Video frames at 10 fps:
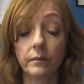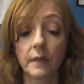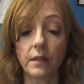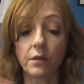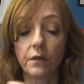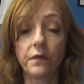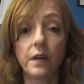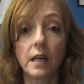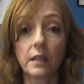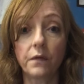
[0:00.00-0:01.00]
that's your
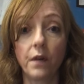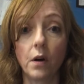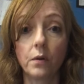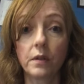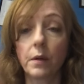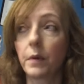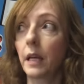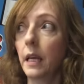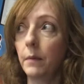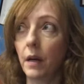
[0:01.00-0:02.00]
first fold, so we
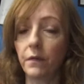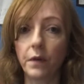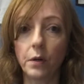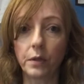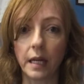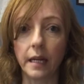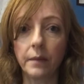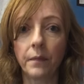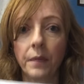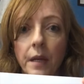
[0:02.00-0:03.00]
keep that fold in.
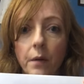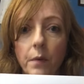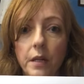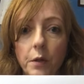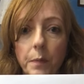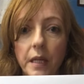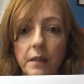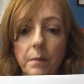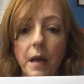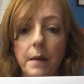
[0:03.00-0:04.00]
When your piece
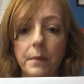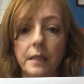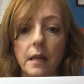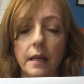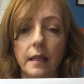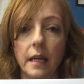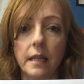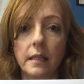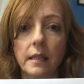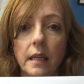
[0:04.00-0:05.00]
of paper's like
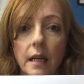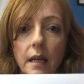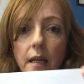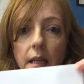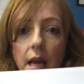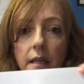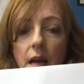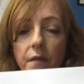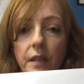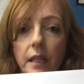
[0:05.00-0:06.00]
this, again,
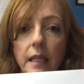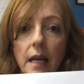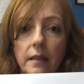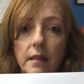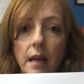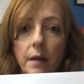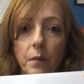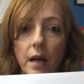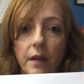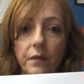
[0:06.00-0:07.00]
have it the landscape
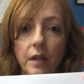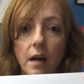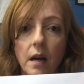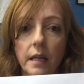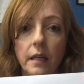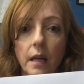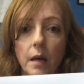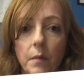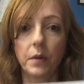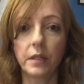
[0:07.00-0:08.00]
way if you like, put